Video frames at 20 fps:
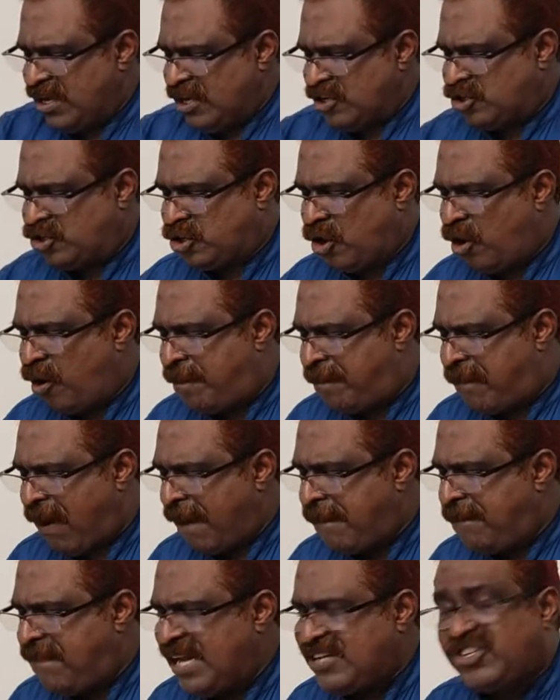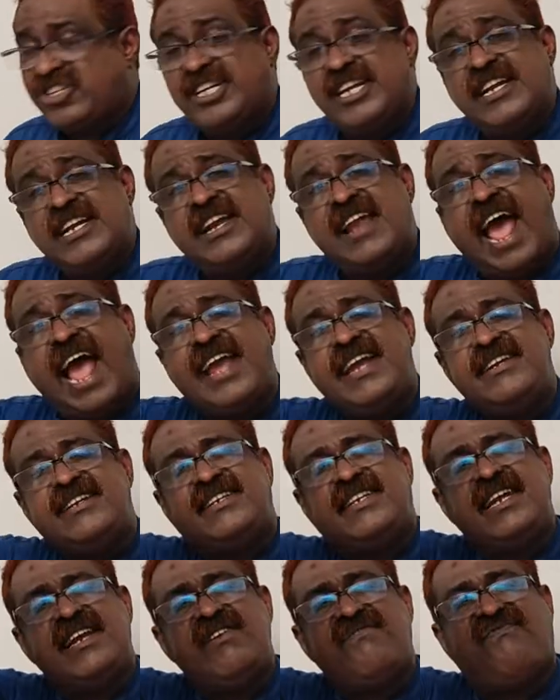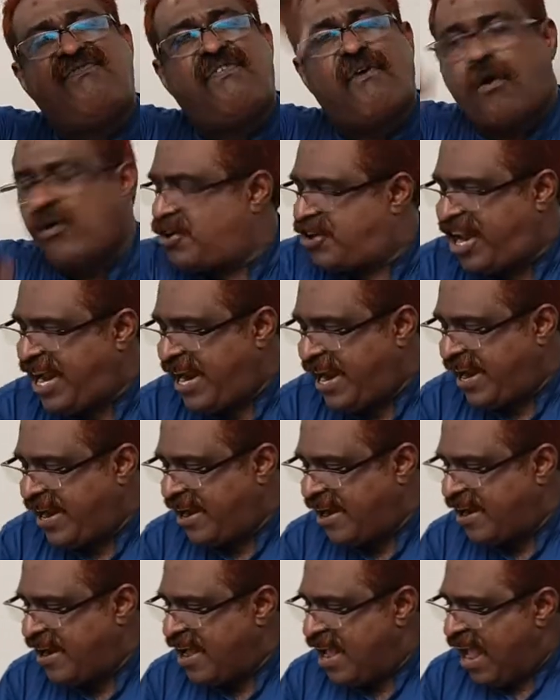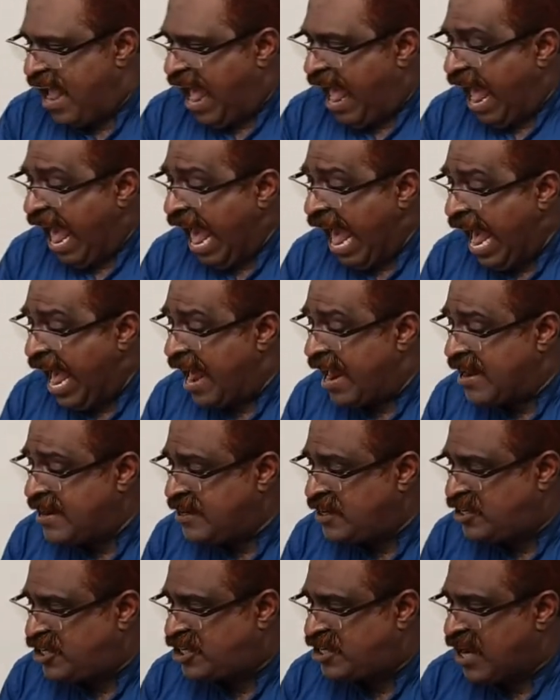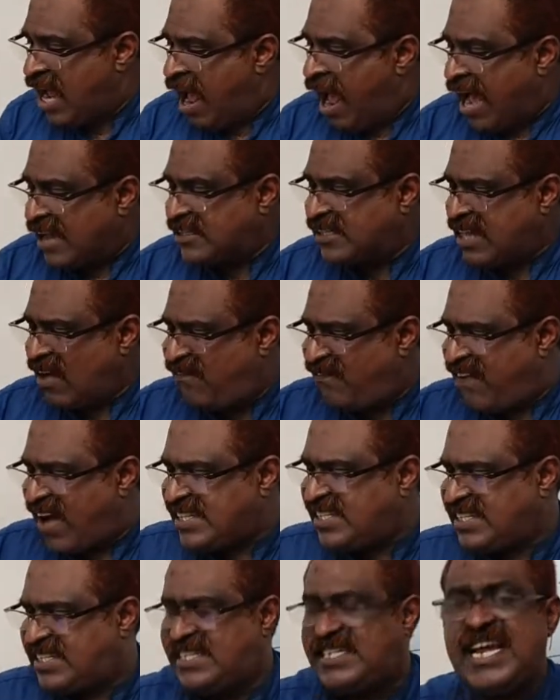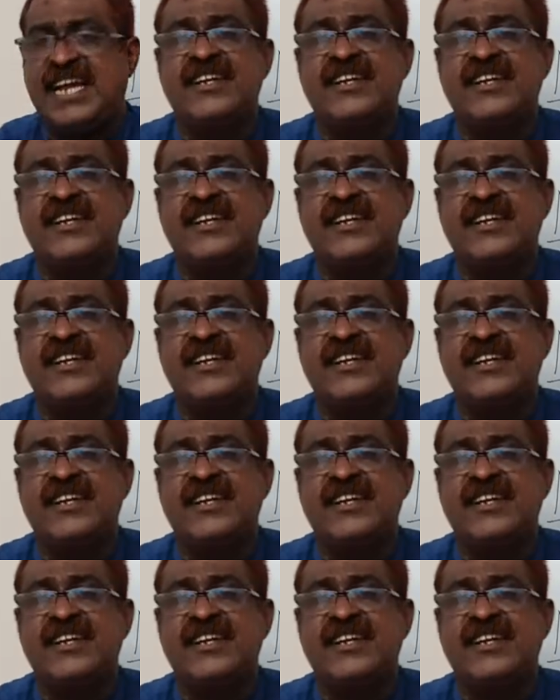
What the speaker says: so published in 1914, and as the first